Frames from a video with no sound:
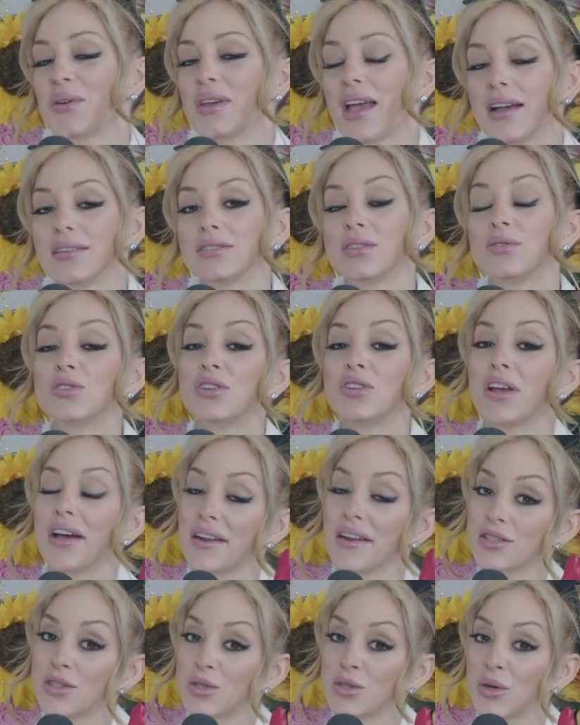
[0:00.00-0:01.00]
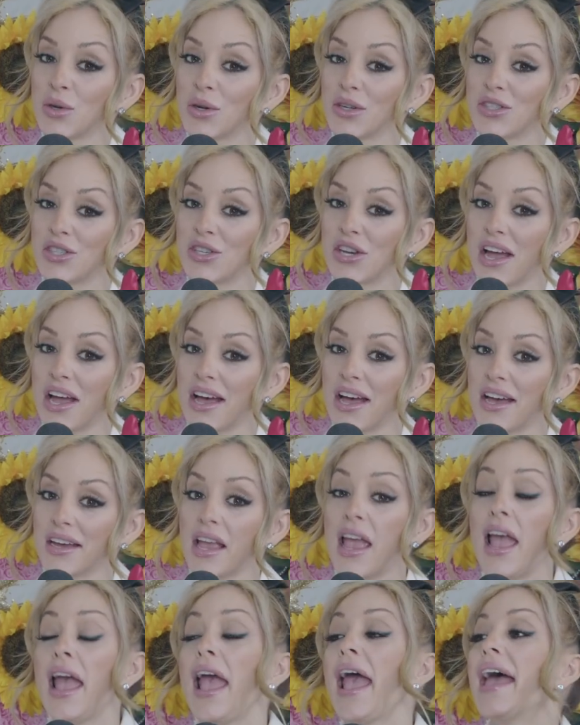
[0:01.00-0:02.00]
Yeah, so shout out to George
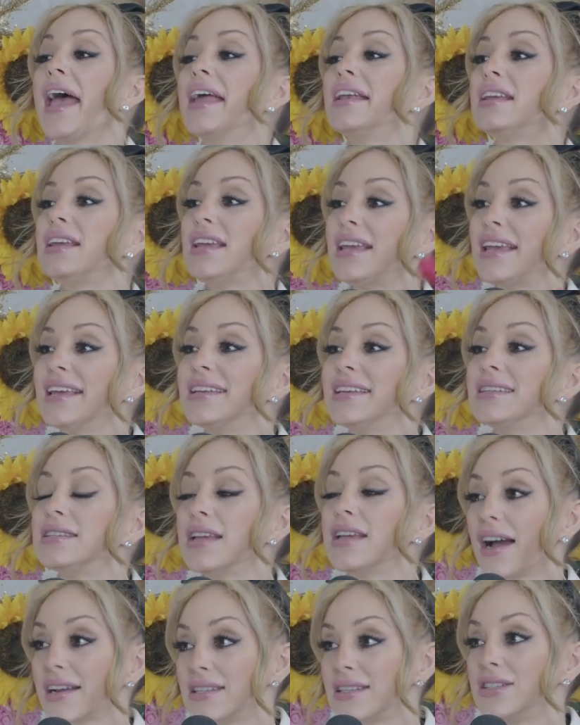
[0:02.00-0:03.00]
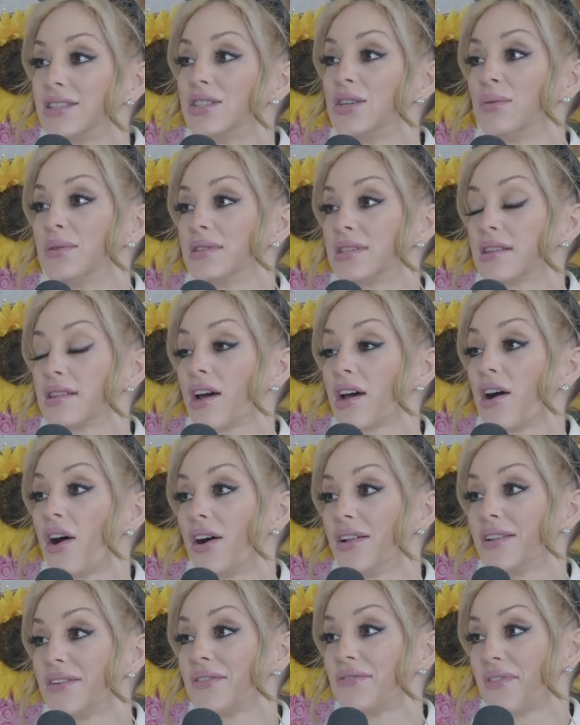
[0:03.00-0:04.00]
Chung, and he inducted you into the
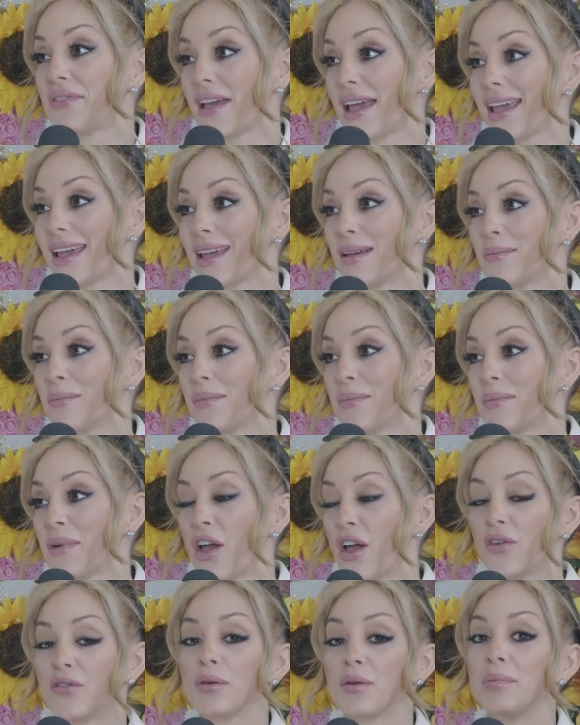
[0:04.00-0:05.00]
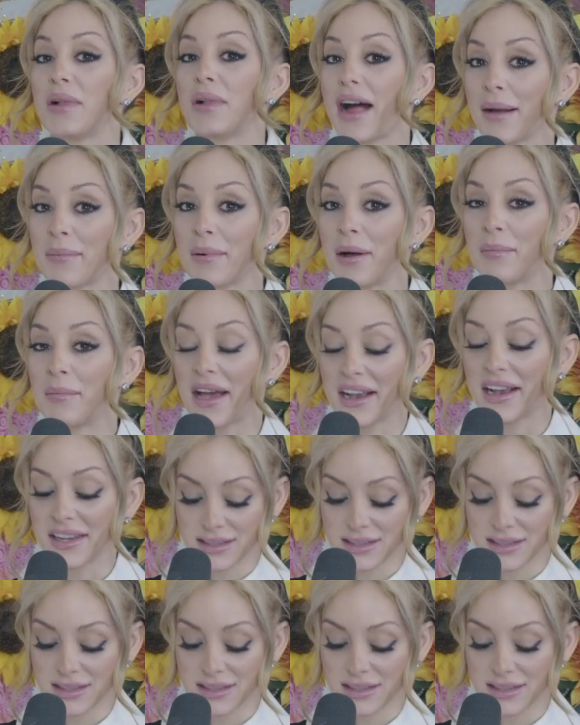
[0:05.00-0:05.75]
Hall of Fame for Black Belt